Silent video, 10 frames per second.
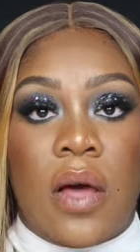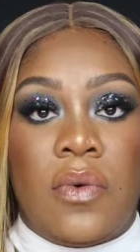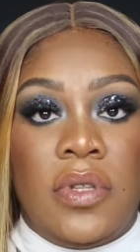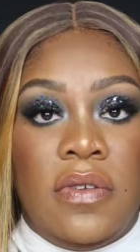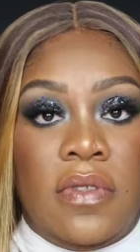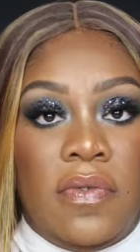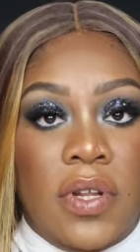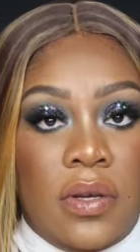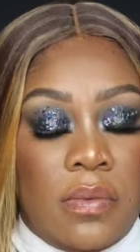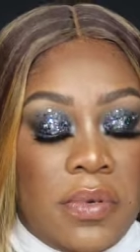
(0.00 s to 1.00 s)
I will leave the
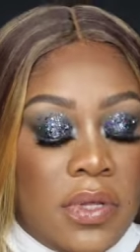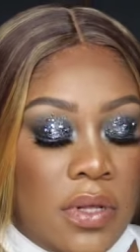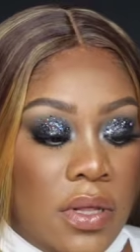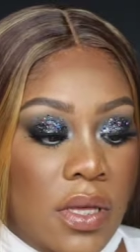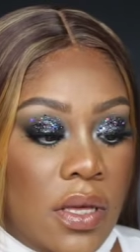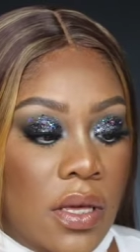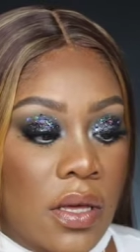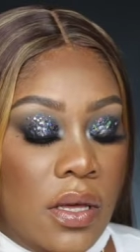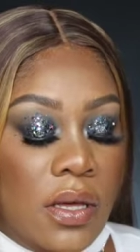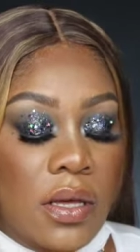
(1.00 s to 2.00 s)
video up in the link
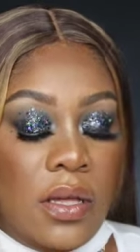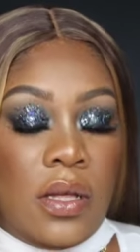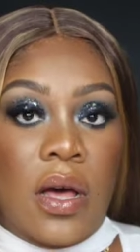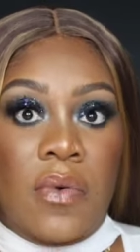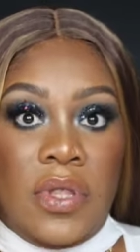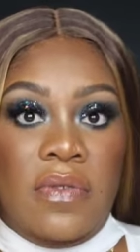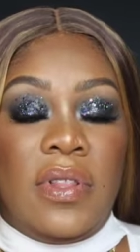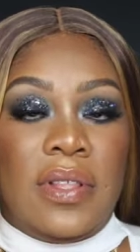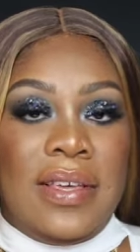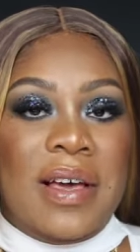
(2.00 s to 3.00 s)
I will leave
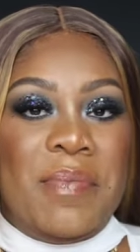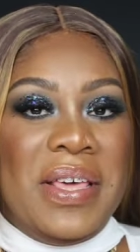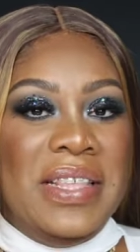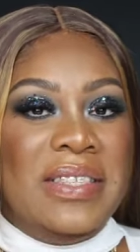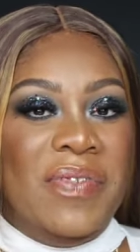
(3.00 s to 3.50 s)
the link up in this